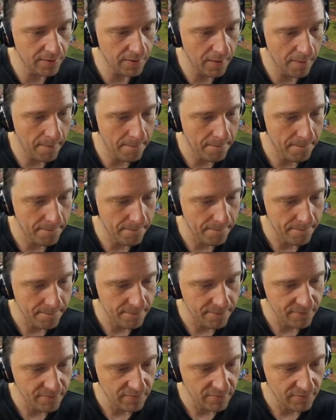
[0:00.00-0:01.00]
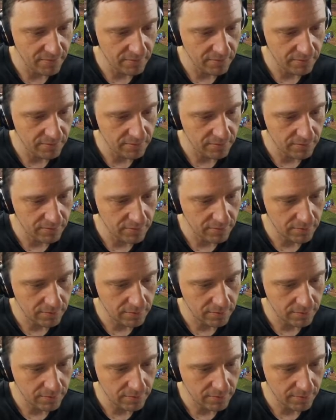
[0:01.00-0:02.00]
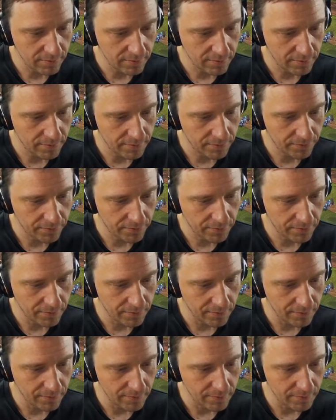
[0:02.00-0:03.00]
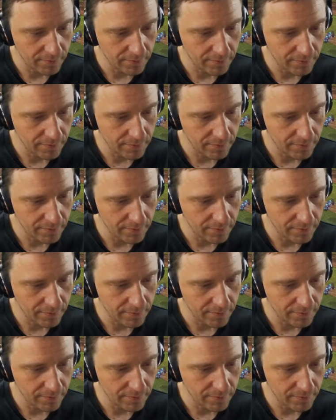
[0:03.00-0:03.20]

No one is speaking in this clip.